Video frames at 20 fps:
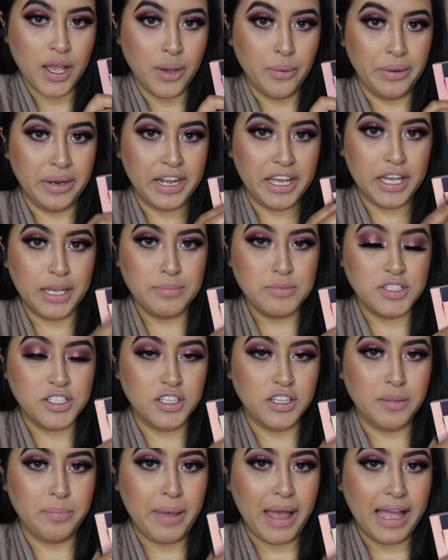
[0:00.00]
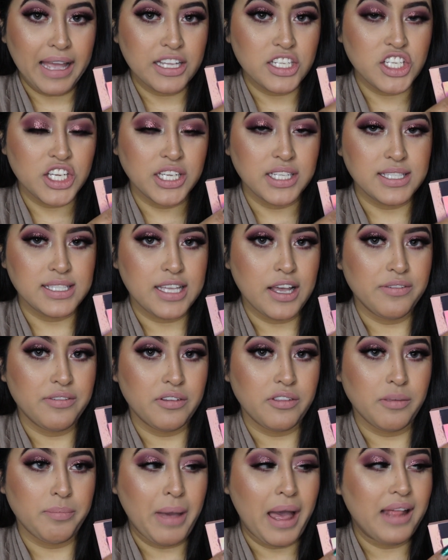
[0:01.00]
When it comes to the packaging itself
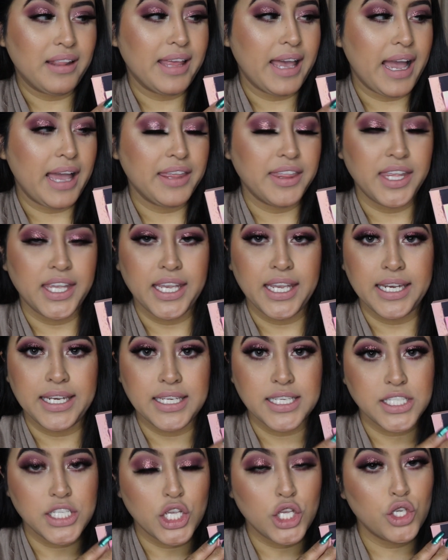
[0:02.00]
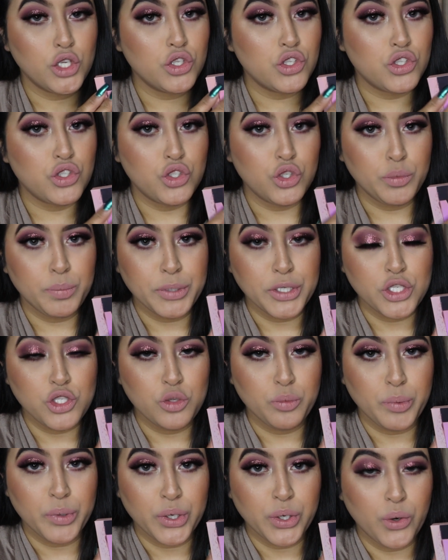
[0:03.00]
of the palette, I think it is super,
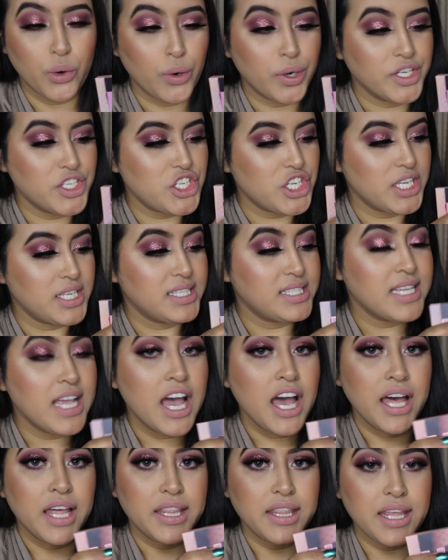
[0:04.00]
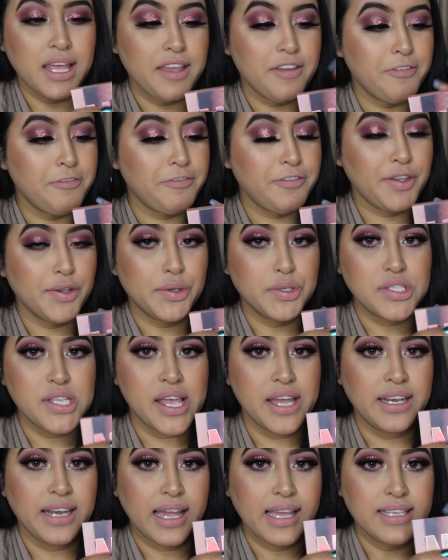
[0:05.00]
super gorgeous. It feels
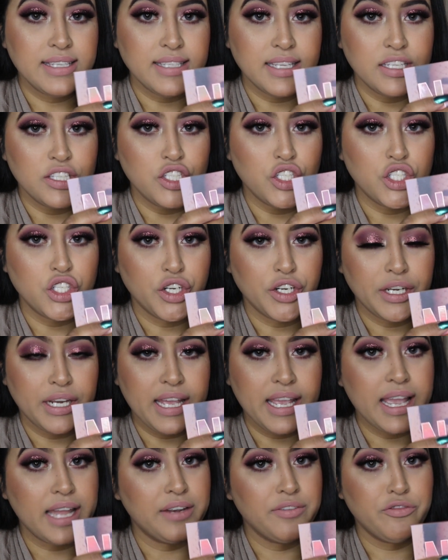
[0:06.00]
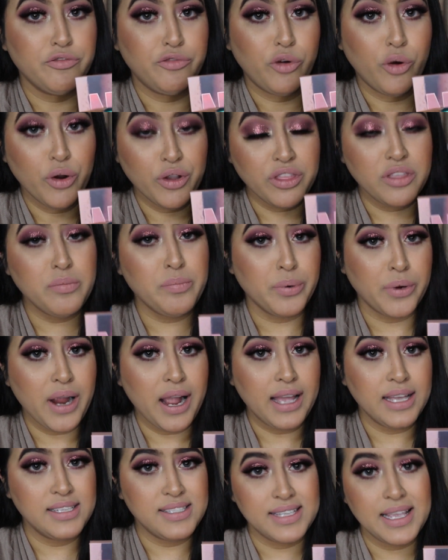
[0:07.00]
nice and sturdy, and for the
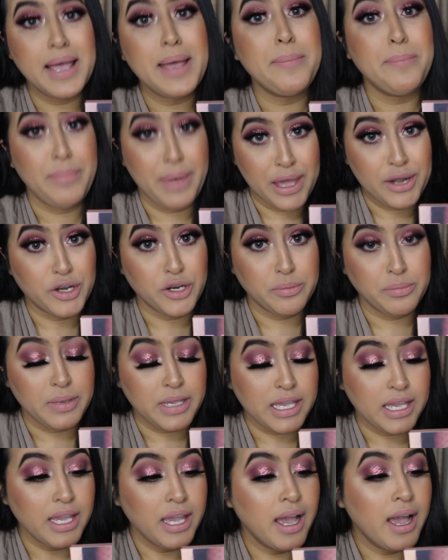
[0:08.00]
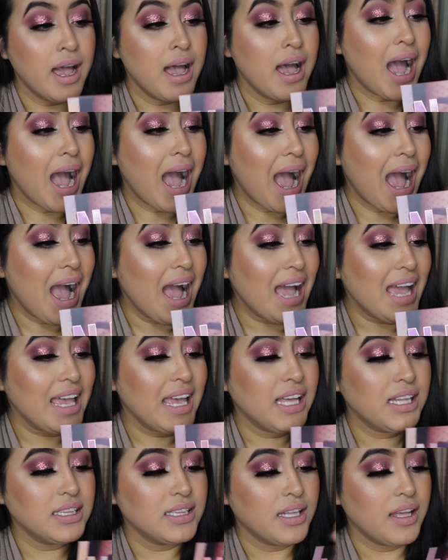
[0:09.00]
price, it better be.
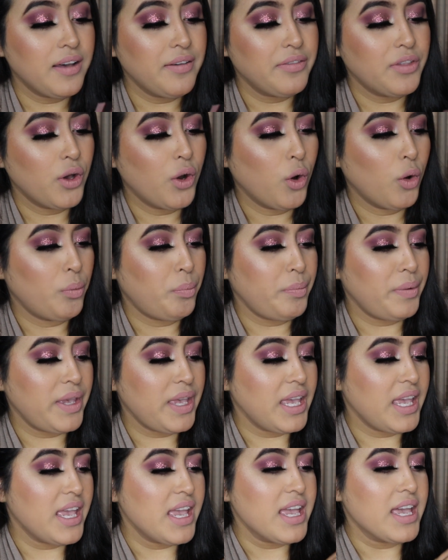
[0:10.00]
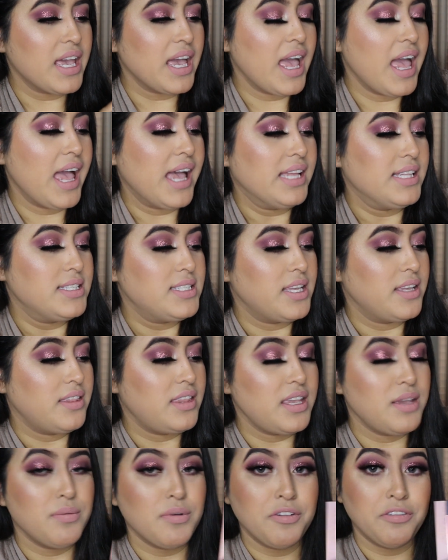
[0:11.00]
I love the whole pink and
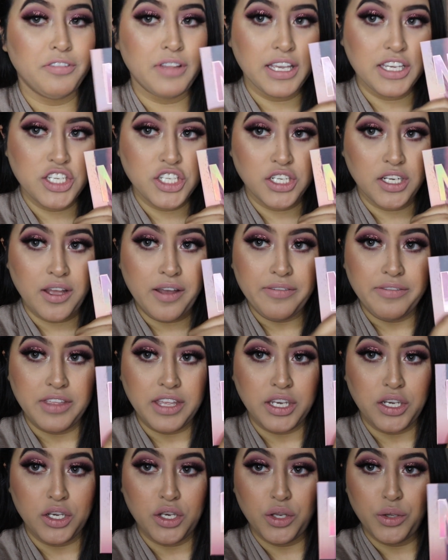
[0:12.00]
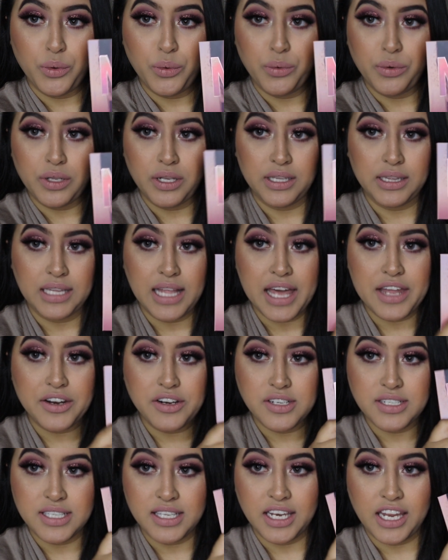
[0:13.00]
the reflection of the nude
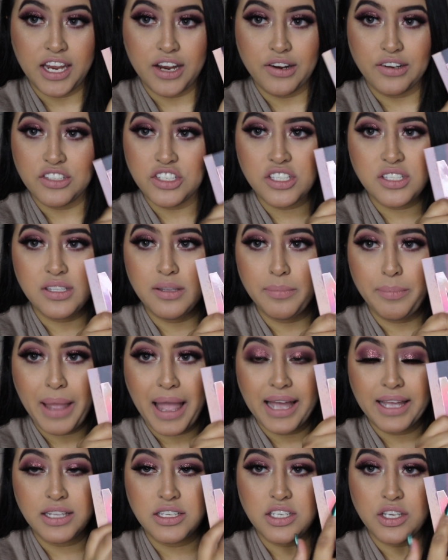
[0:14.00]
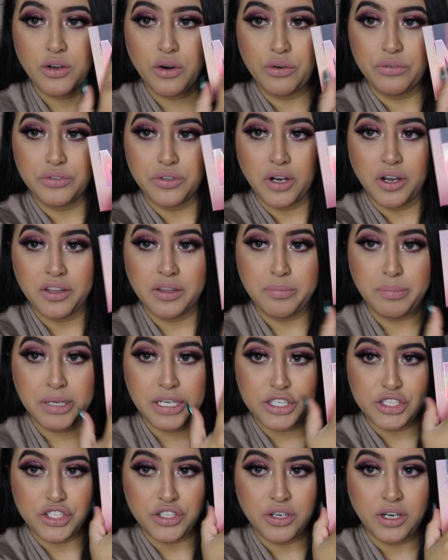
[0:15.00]
letters in here. Just the packaging overall, the
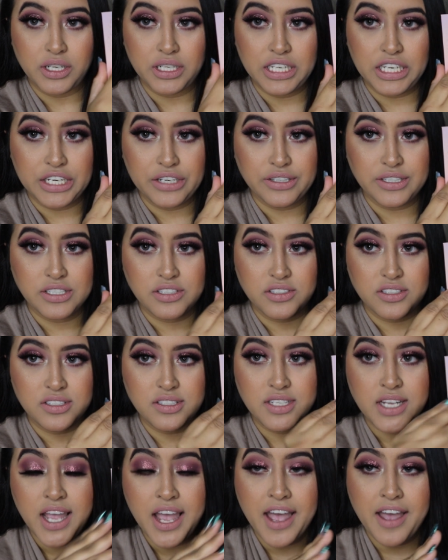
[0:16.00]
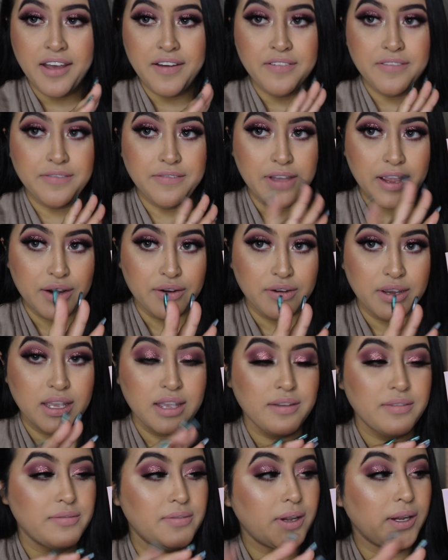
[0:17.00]
picture on here is just
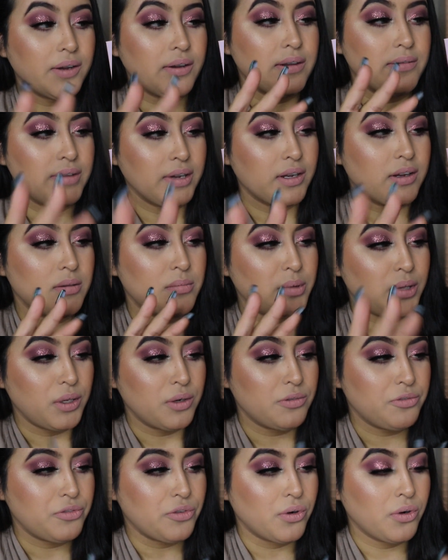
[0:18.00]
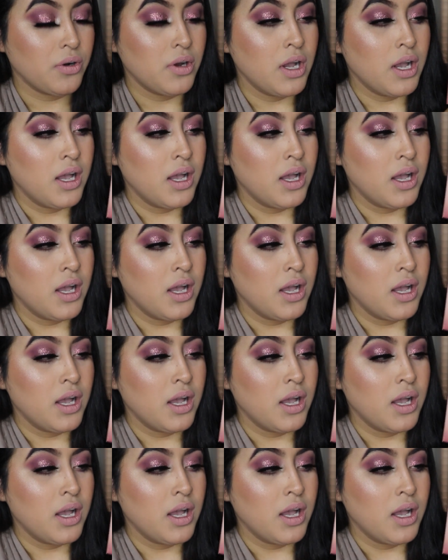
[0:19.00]
very, very, very beautiful.